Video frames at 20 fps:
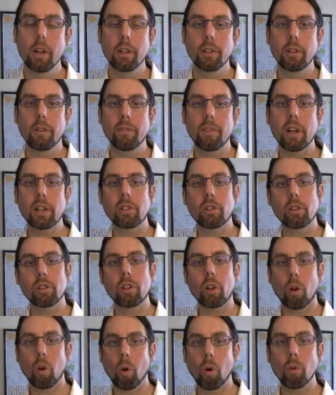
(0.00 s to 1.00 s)
The investors
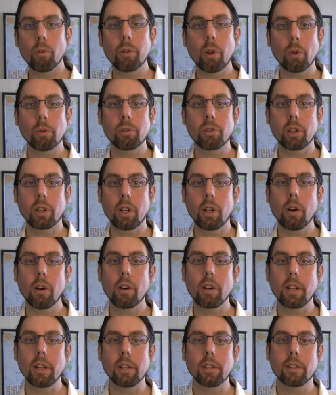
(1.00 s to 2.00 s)
that hold those
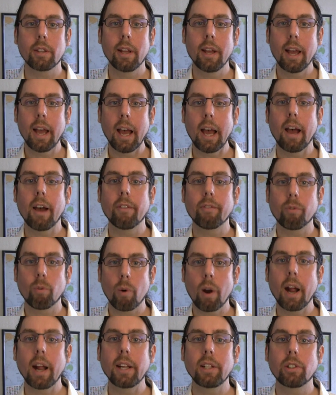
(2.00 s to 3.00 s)
securities have
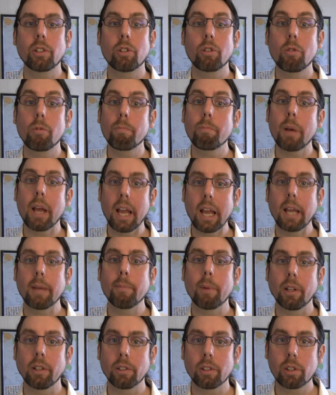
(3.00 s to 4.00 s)
rights to
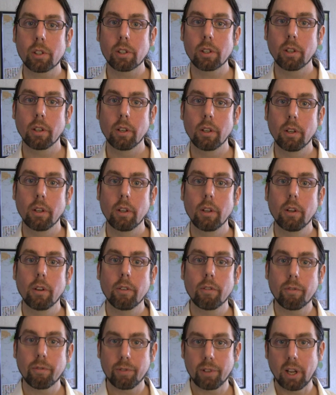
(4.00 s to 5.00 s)
payments
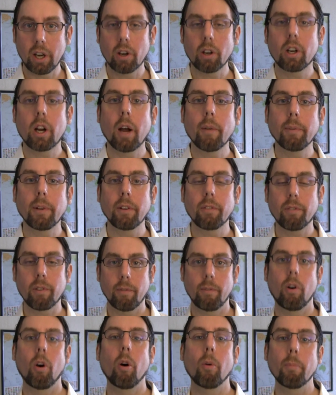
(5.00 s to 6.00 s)
that are coming
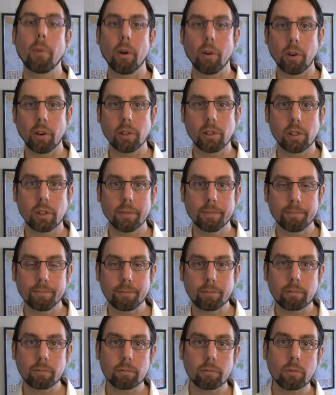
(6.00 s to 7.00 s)
from homeowners.
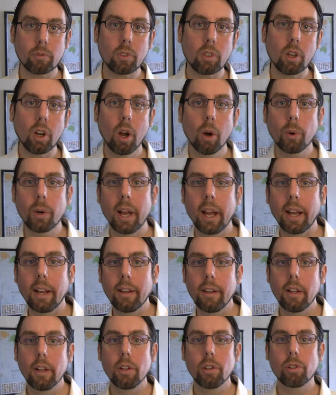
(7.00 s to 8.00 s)
Okay,
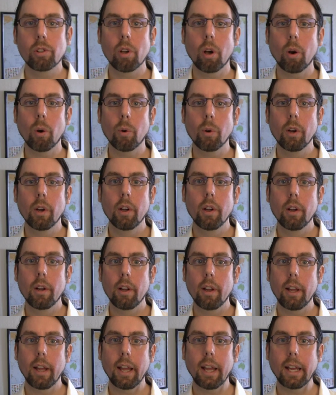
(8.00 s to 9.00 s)
so
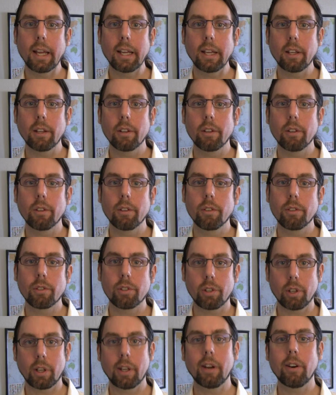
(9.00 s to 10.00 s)
a
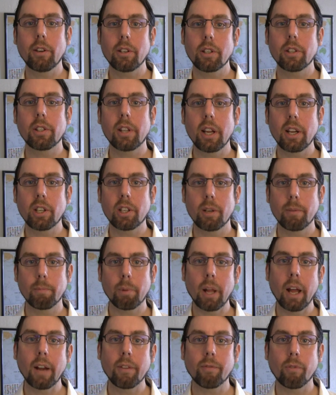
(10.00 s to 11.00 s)
securitization
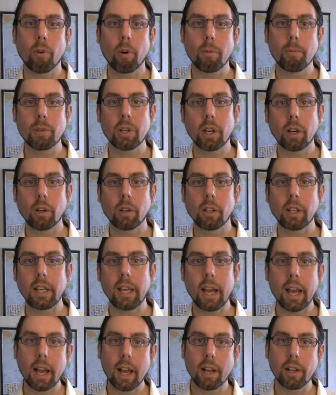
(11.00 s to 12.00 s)
platform generally
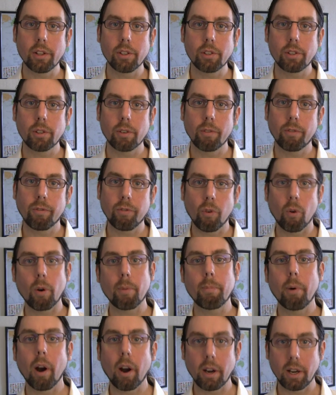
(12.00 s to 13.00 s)
has
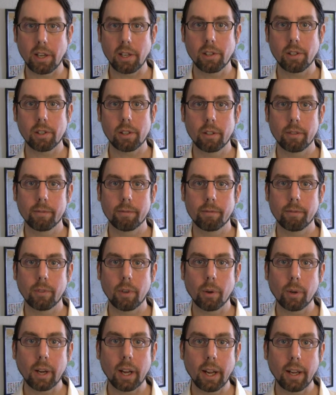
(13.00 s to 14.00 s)
4 parties,
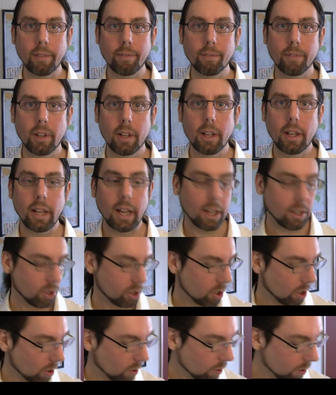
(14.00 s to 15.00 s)
okay? And
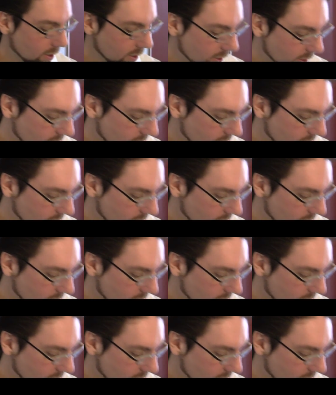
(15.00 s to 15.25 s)
so